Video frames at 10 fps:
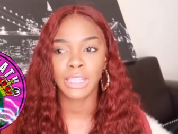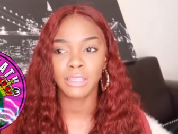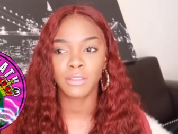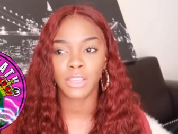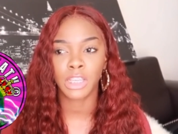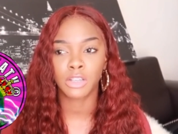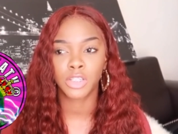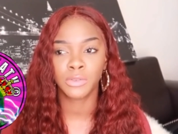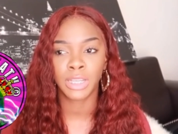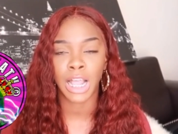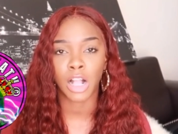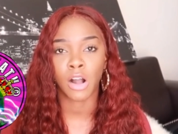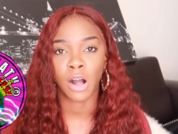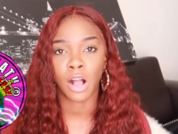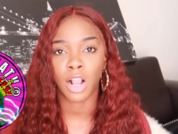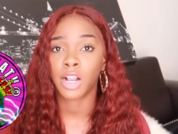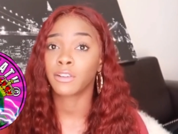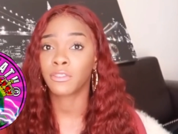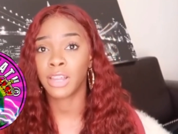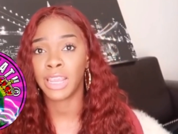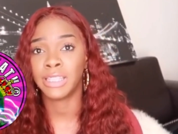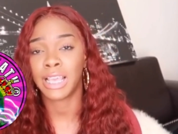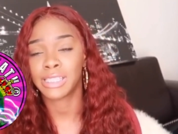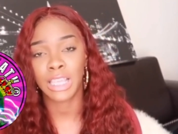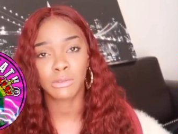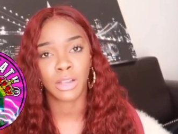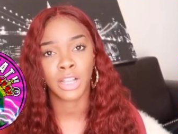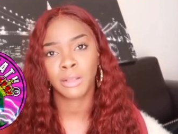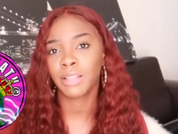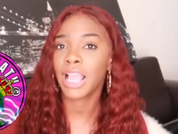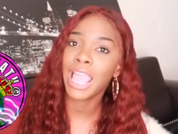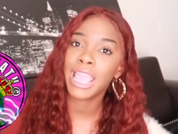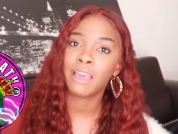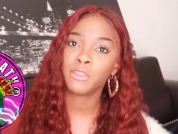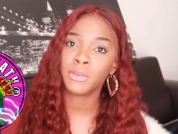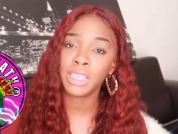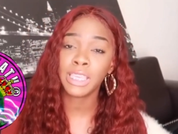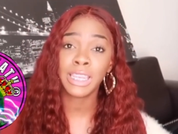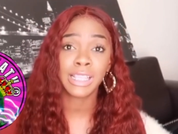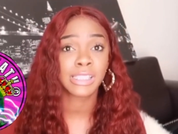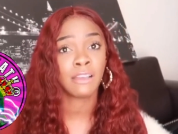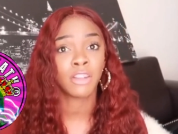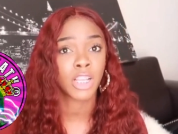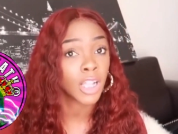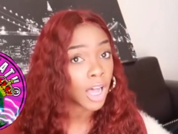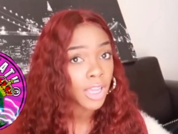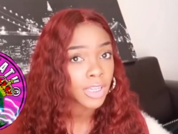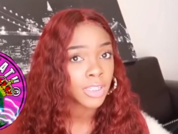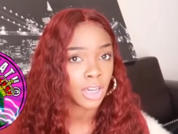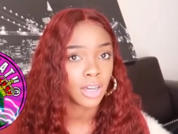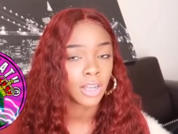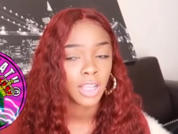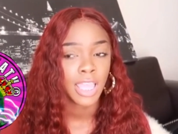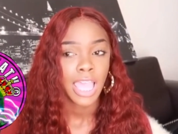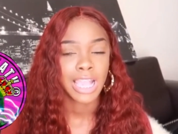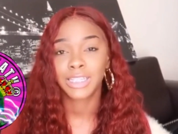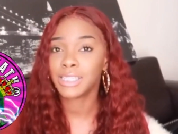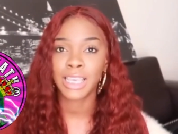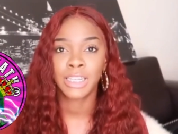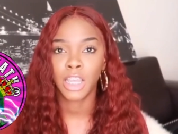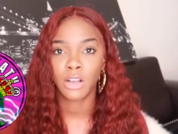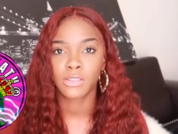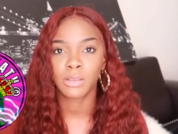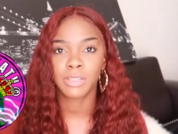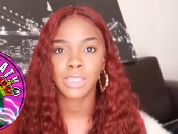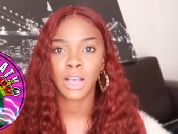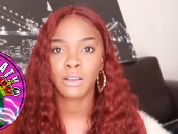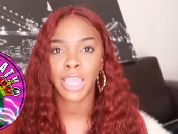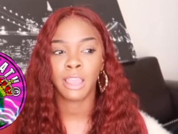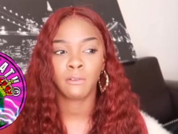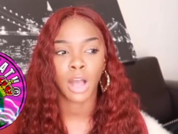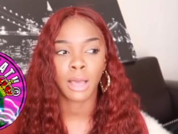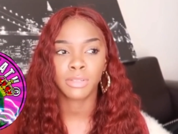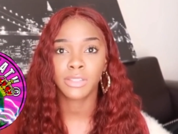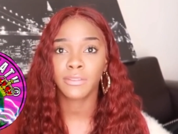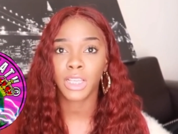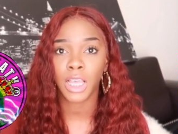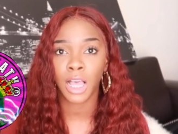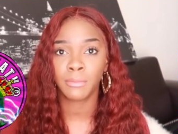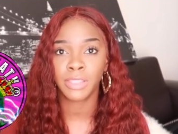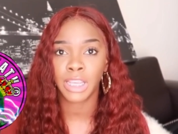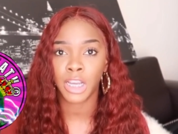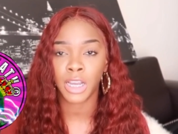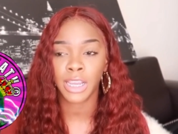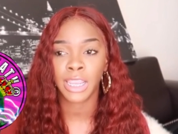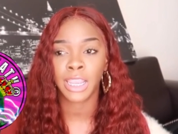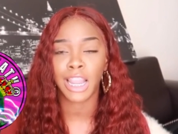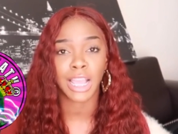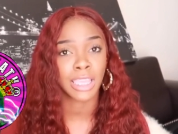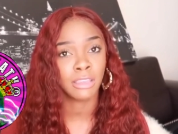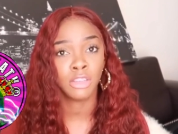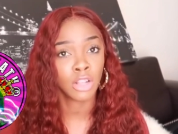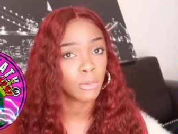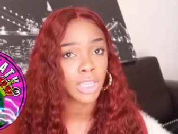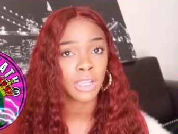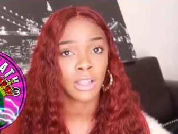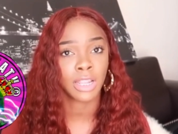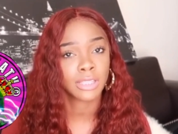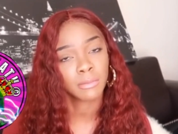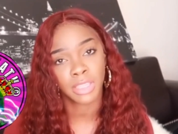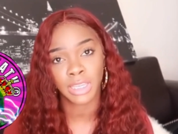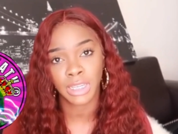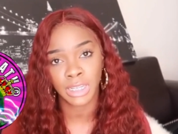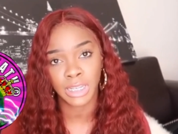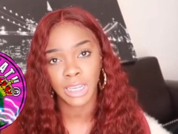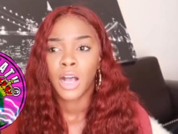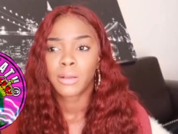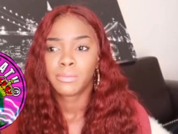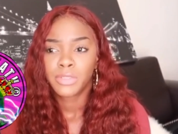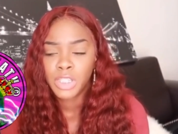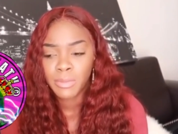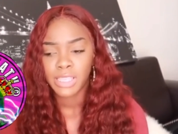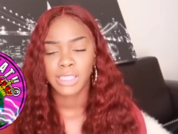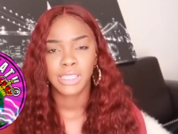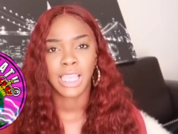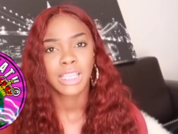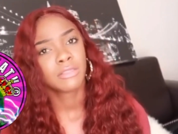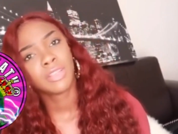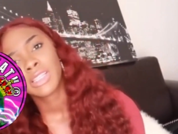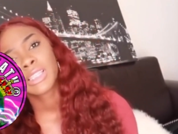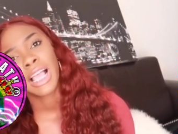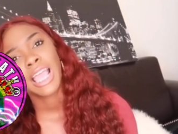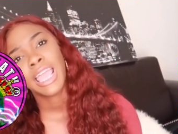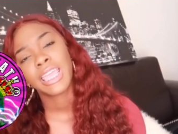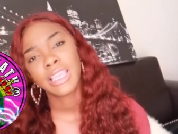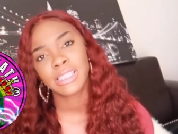I leave the video shoot and I call her friend that stays with her and I'm like, hey, have you eaten? It's seven o'clock, y'all and she said no so i'm just like okay well i'm just gonna come there and i can you know we can go get us something to eat um she basically texted me she's like hey